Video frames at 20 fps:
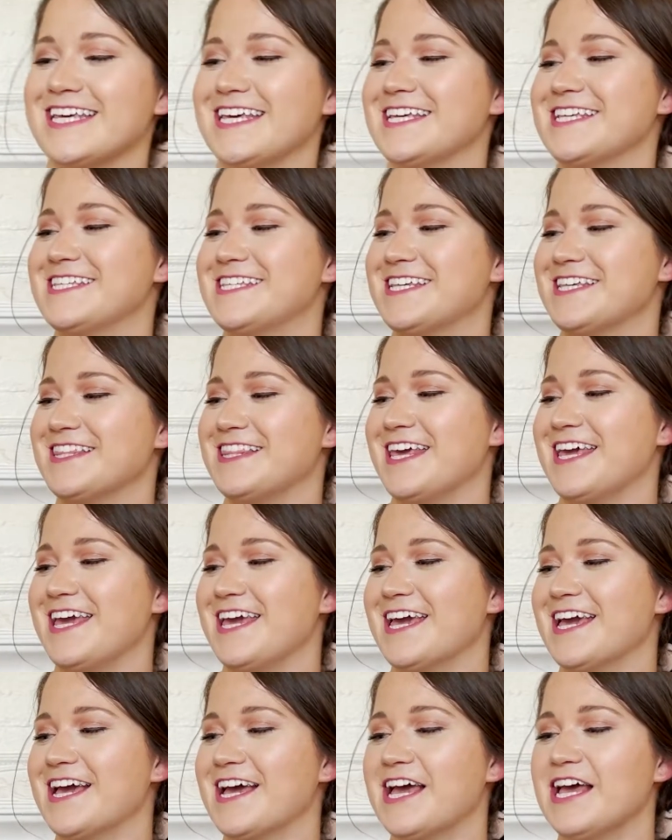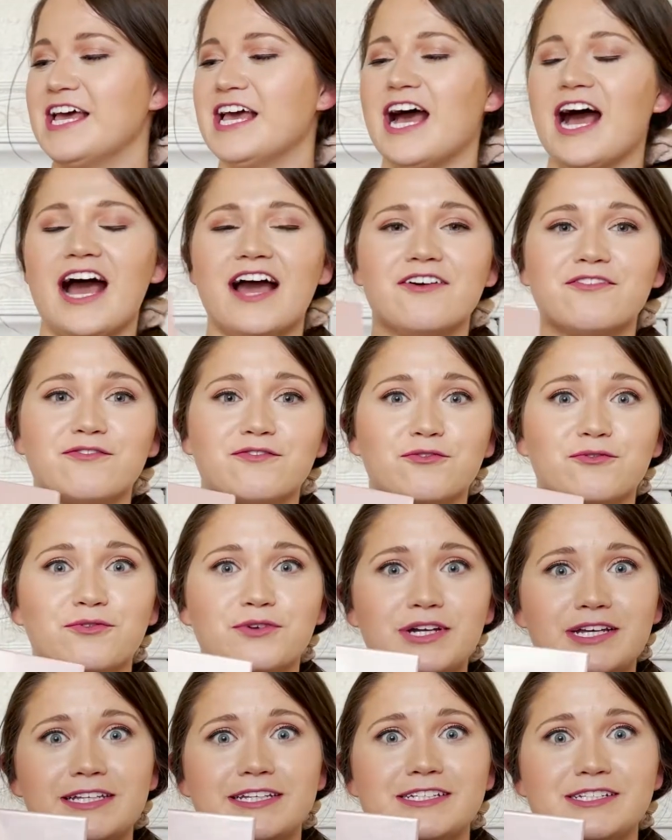is the, I've
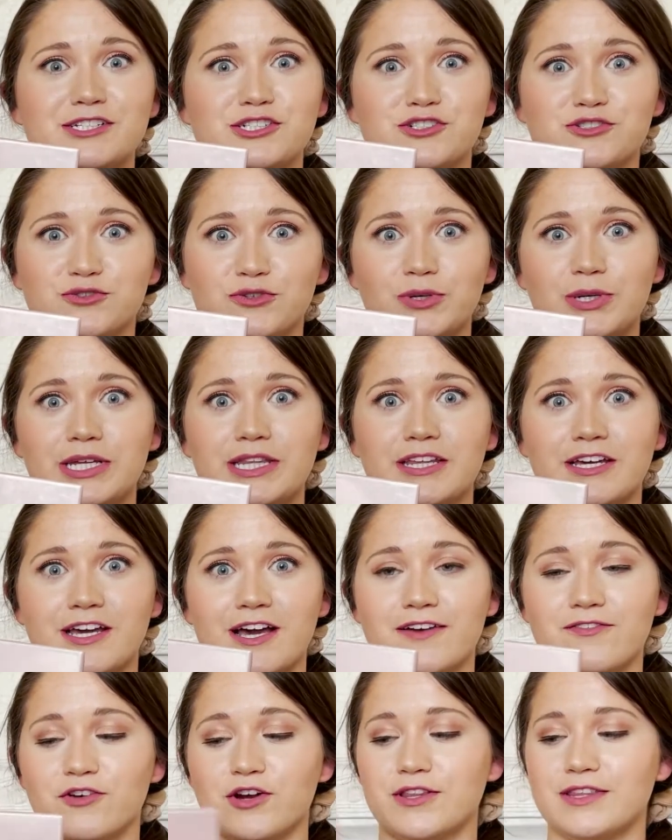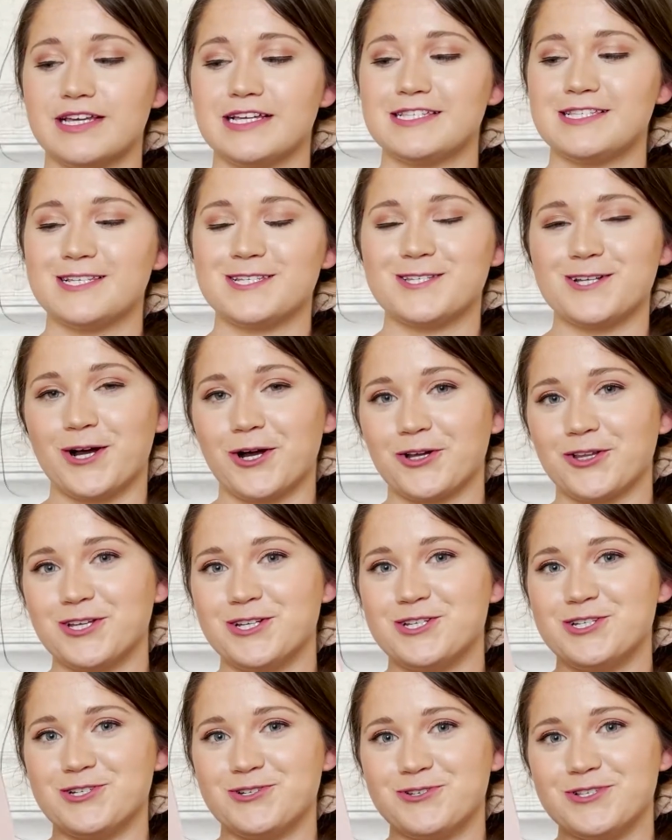really destroyed the cover on this, the
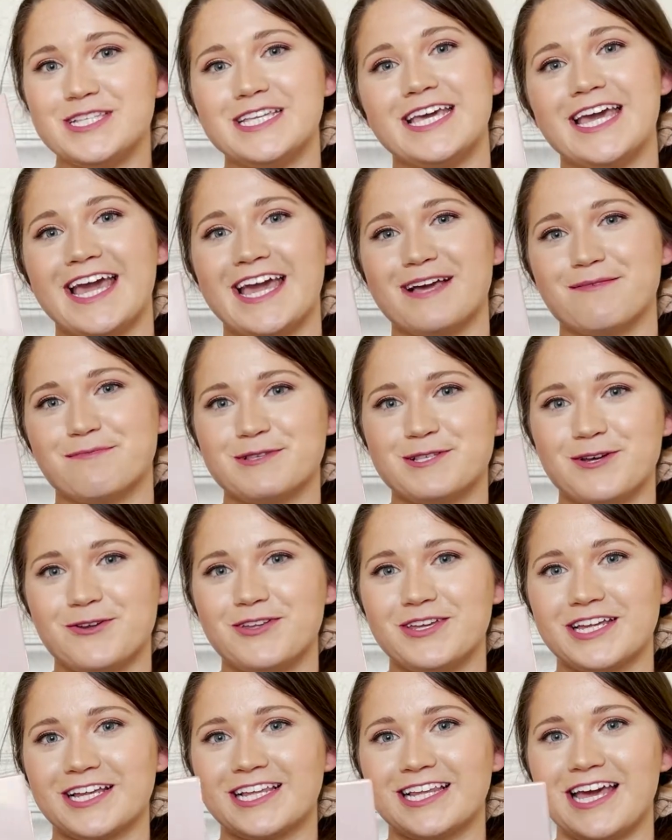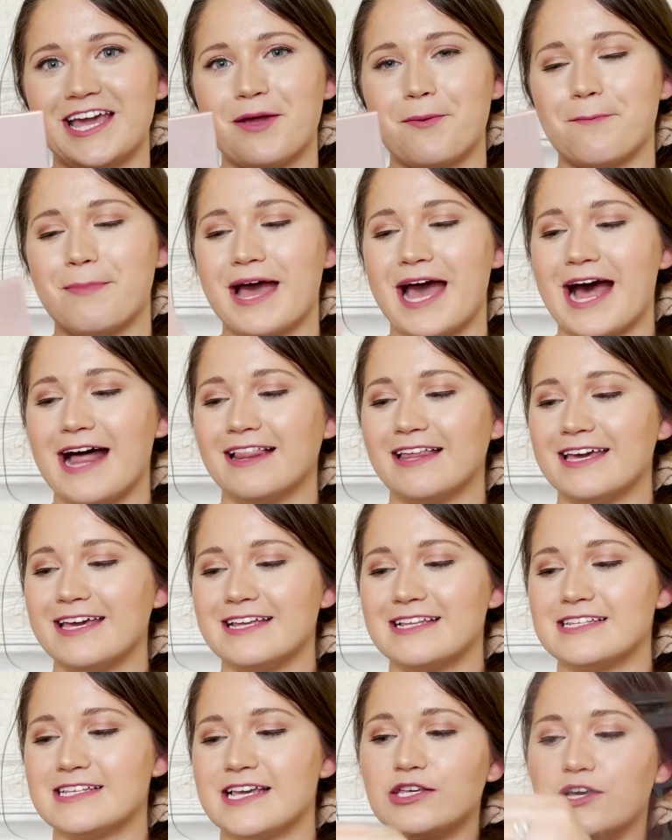Tartlet Juicy Amazonian Clay
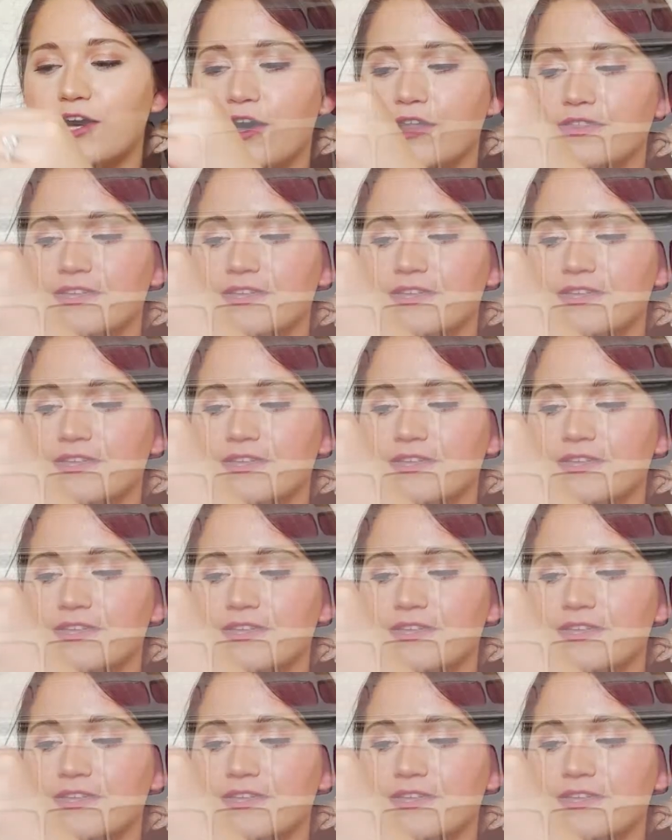palette. Y'all,